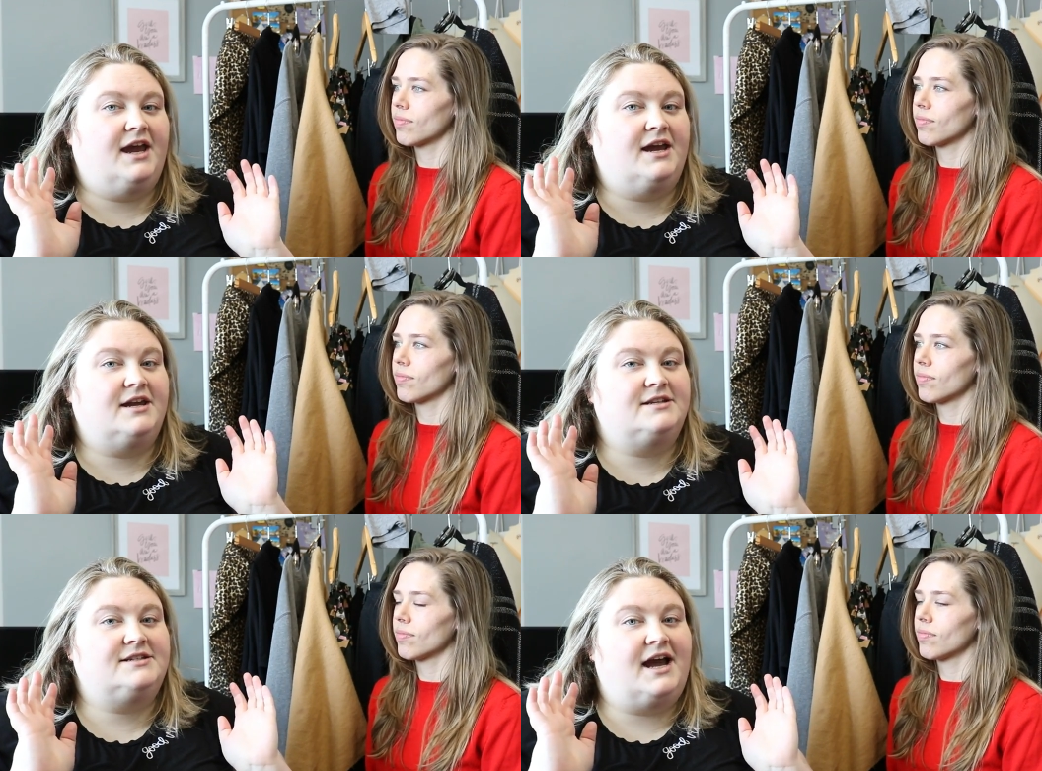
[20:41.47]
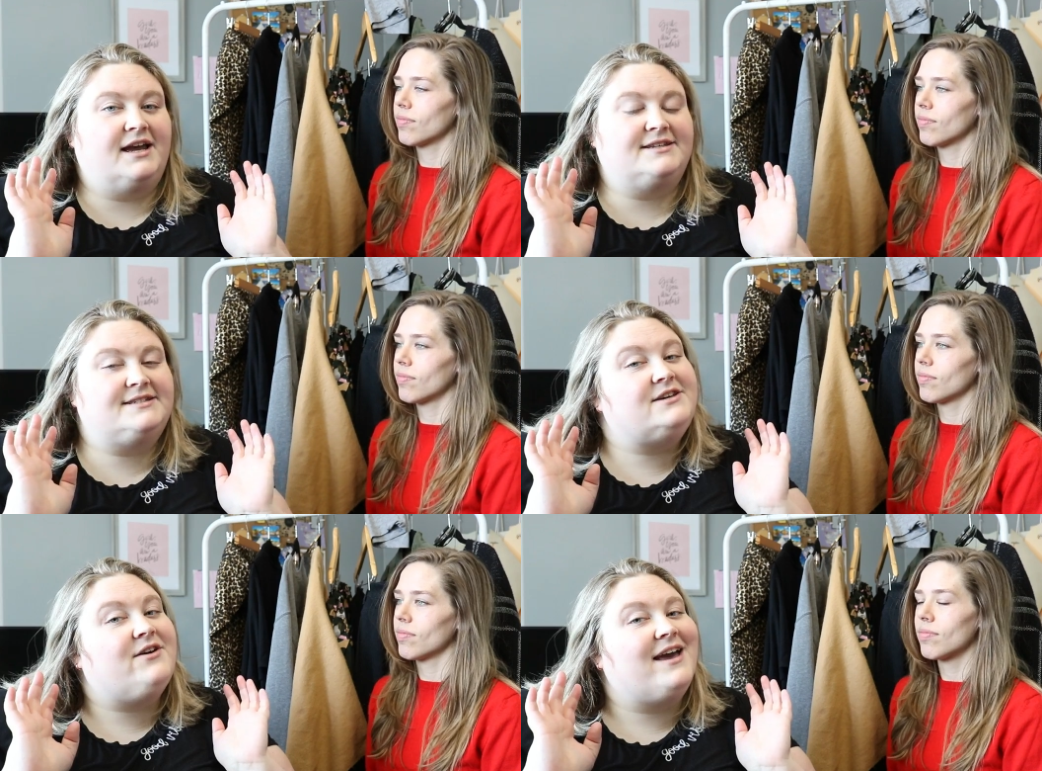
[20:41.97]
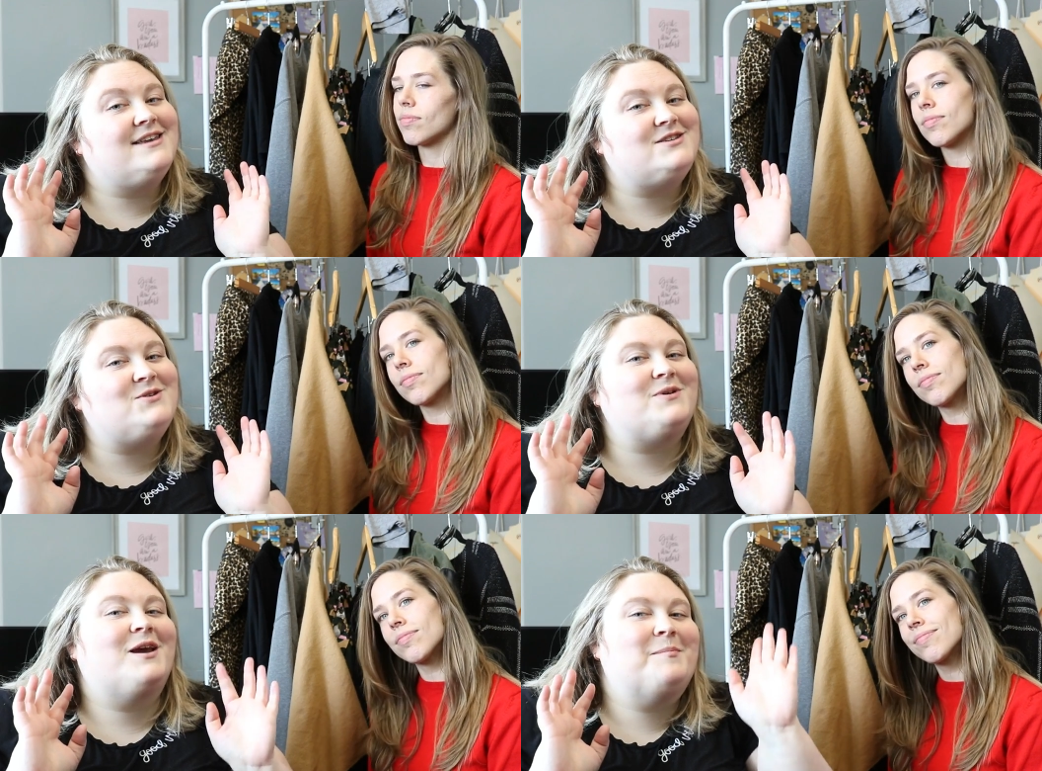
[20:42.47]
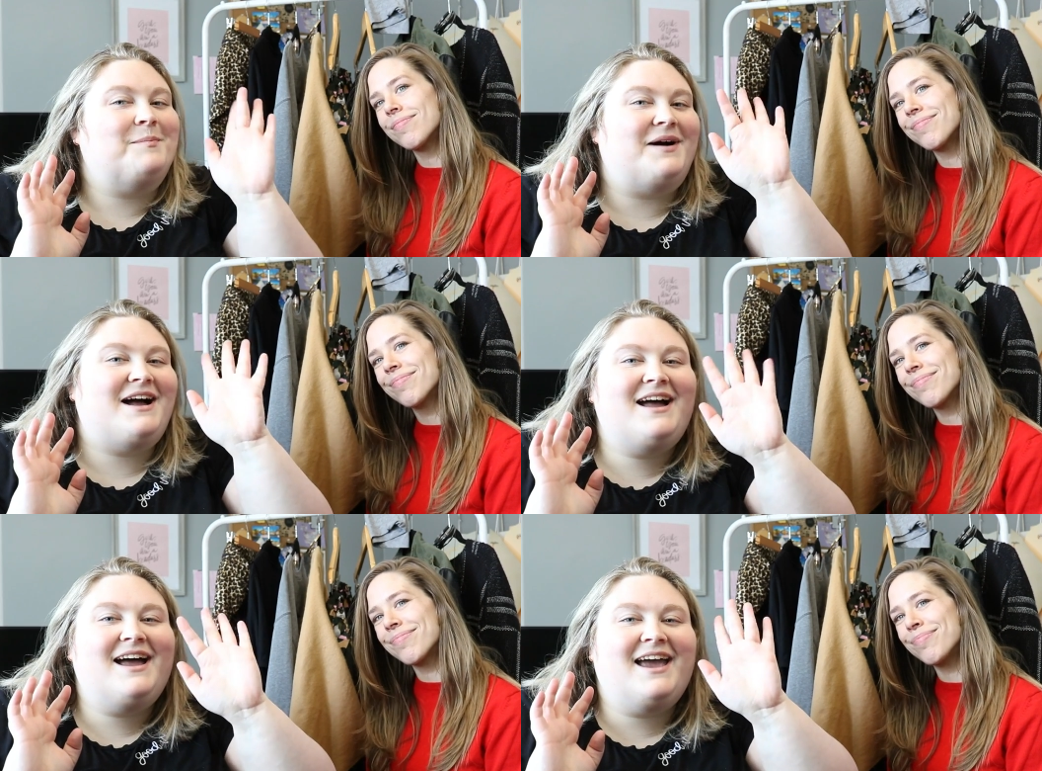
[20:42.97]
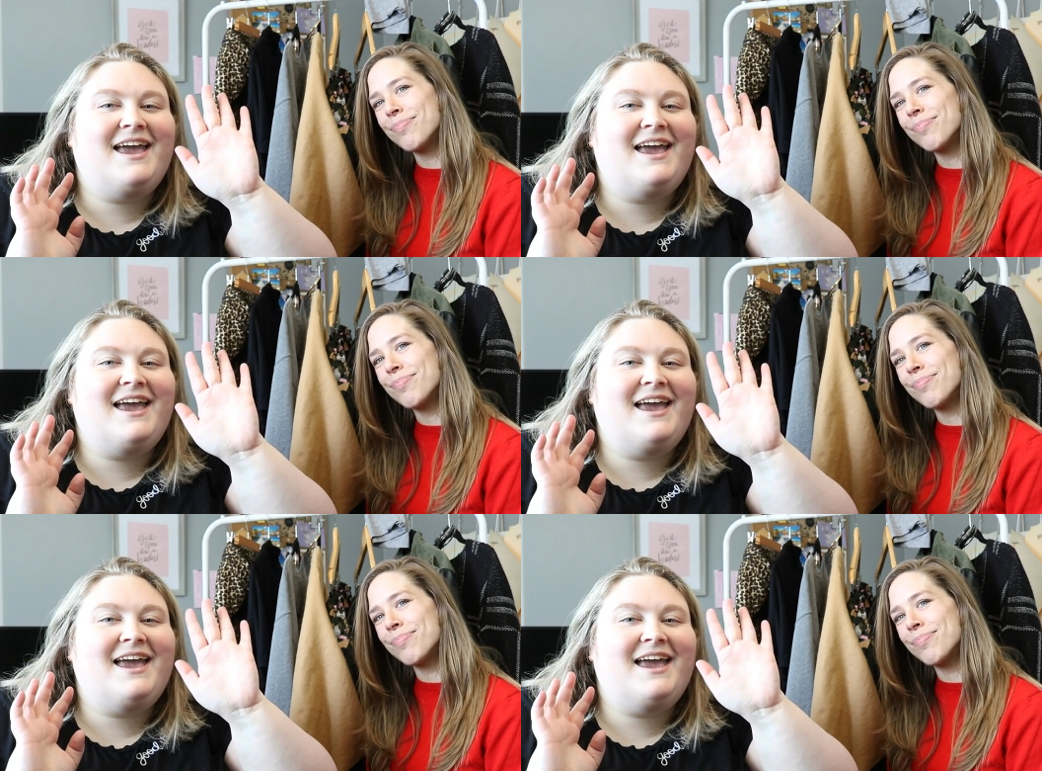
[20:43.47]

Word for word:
Speaker 1: and I'll see you guys soon. Bye.